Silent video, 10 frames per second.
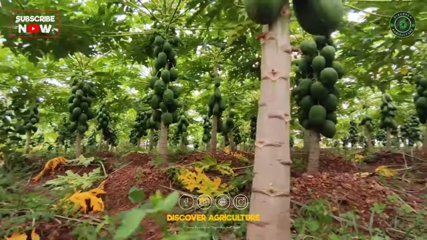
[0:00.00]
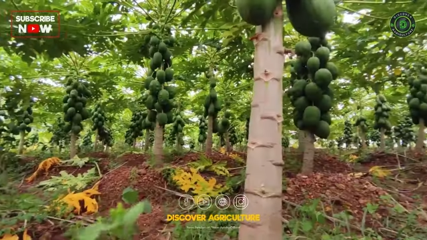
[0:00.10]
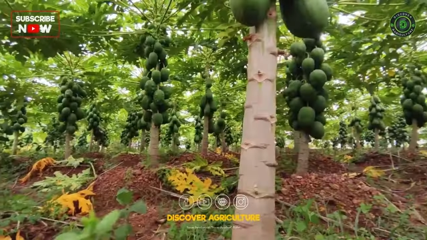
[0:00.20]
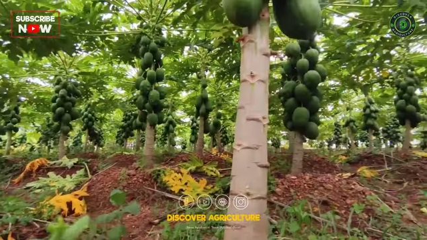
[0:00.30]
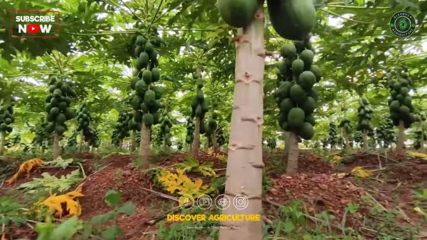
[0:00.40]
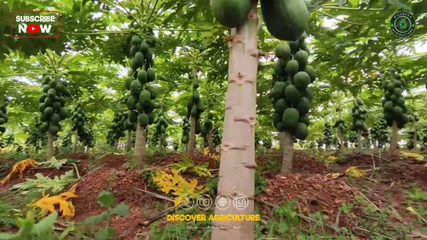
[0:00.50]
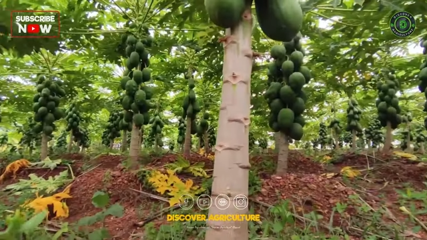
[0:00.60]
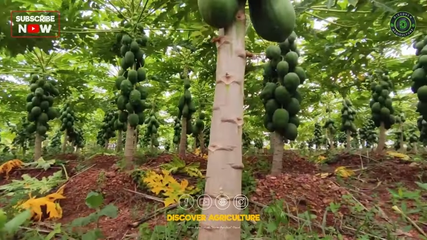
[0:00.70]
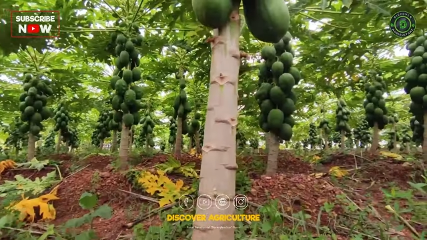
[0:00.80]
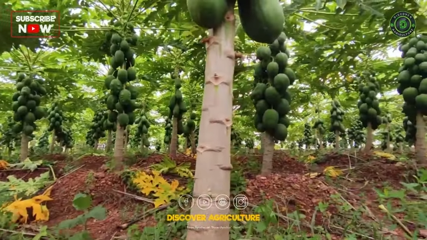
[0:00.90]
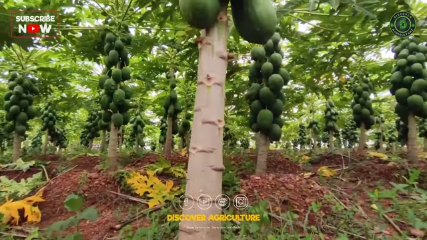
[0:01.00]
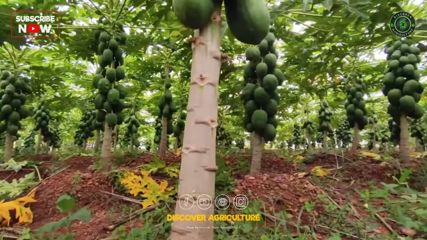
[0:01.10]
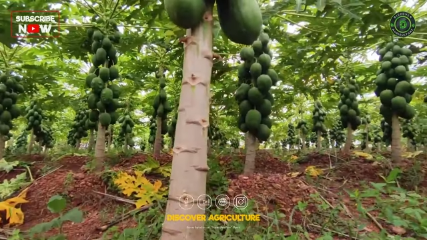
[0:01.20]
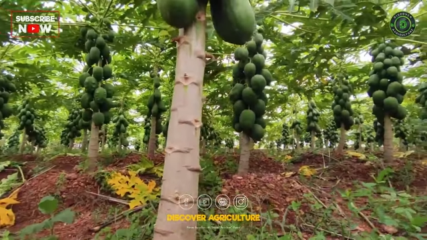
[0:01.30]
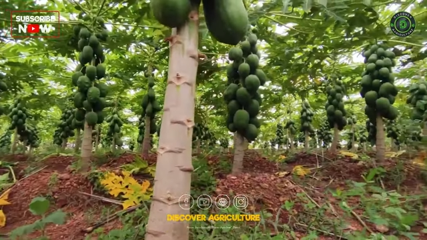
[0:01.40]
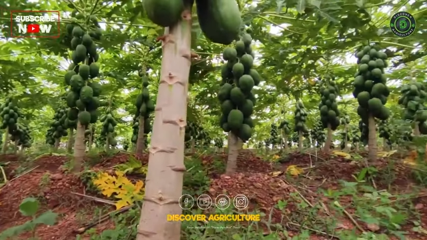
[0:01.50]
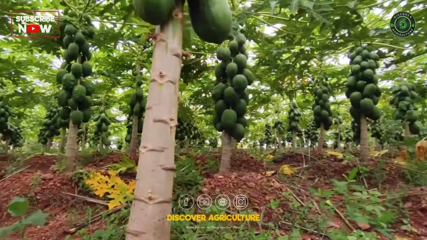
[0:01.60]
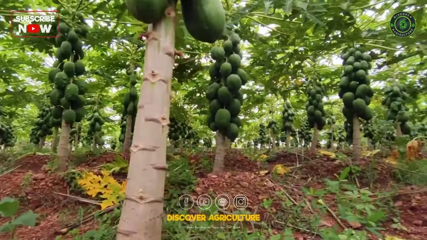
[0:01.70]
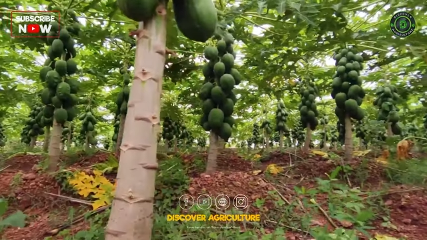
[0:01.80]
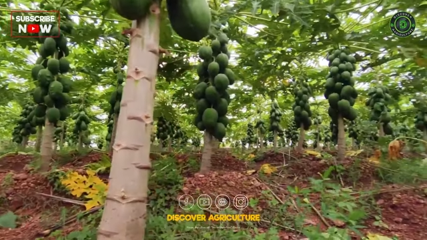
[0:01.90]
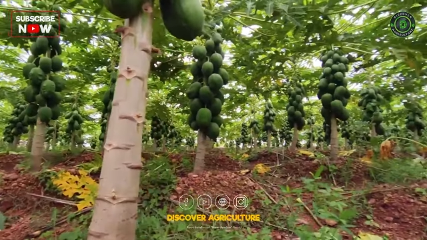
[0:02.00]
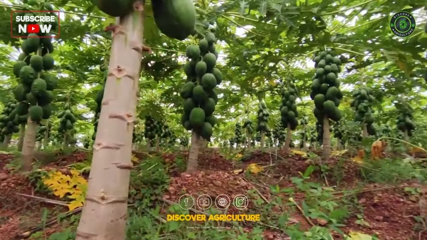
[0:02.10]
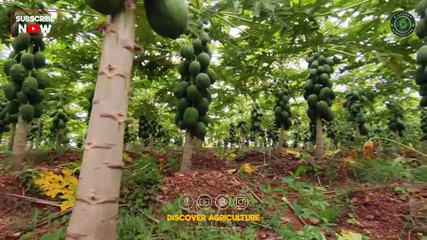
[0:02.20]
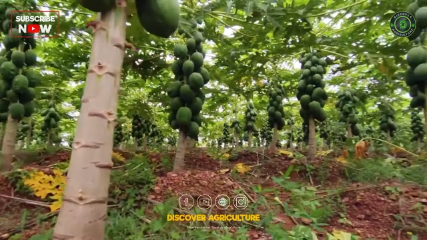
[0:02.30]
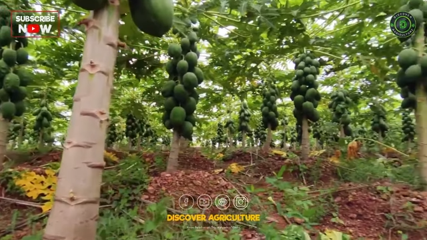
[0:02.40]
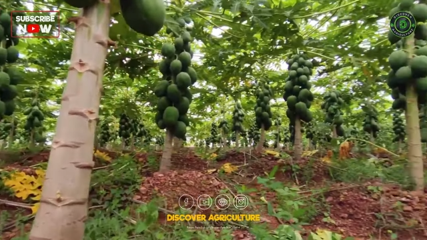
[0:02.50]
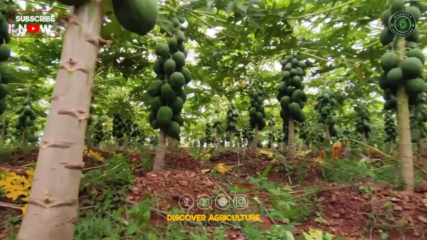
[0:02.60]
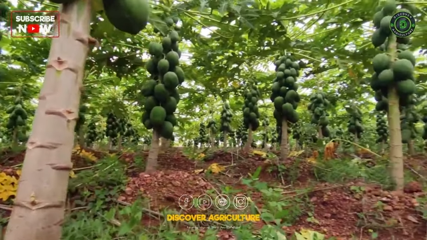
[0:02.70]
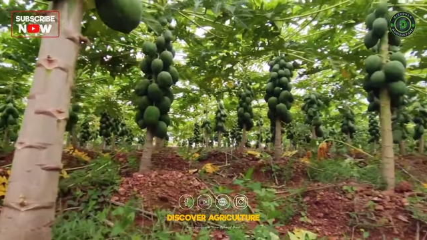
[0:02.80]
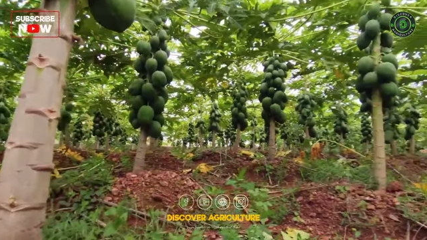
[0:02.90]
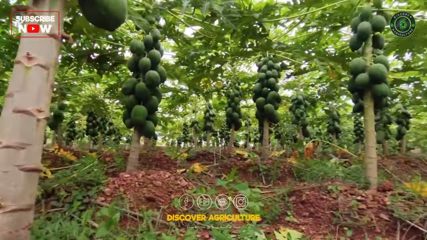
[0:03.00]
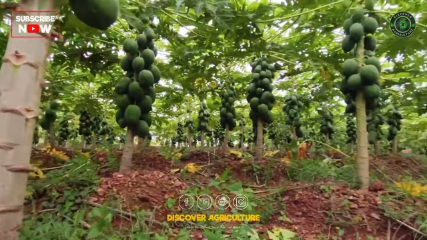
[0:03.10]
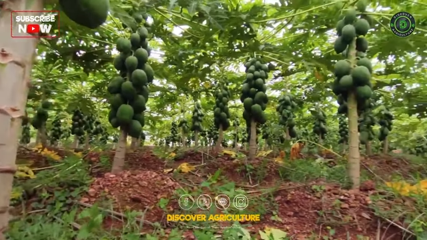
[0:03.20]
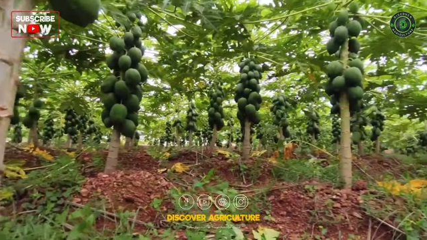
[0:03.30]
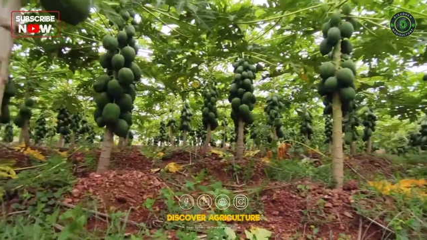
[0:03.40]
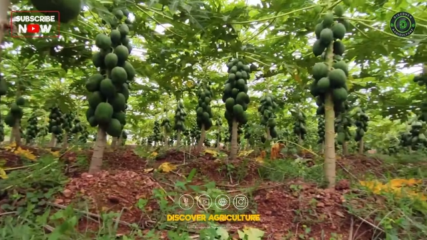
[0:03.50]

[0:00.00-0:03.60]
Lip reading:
Nobody's mouth can be seen.